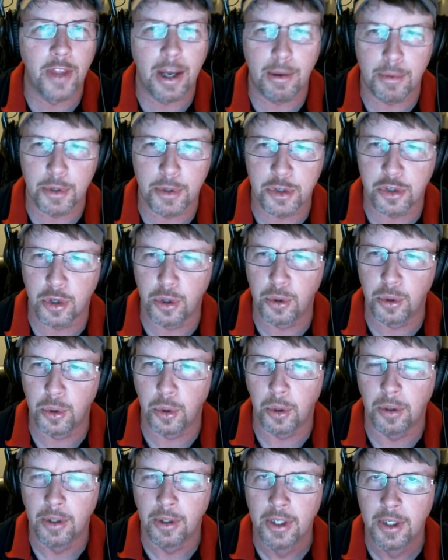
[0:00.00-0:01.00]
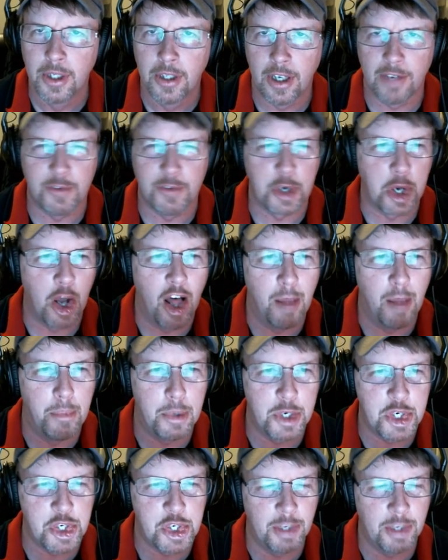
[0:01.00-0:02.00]
that was cool i've
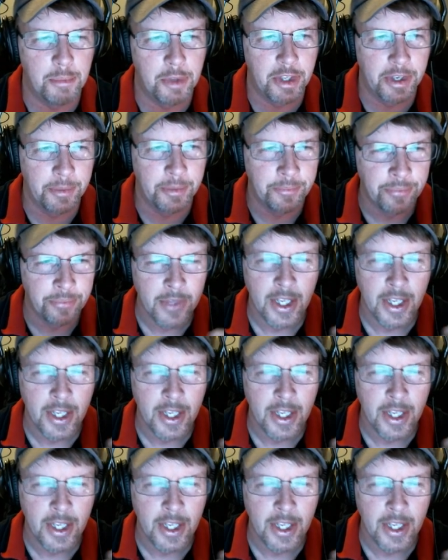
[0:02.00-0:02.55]
accomplished something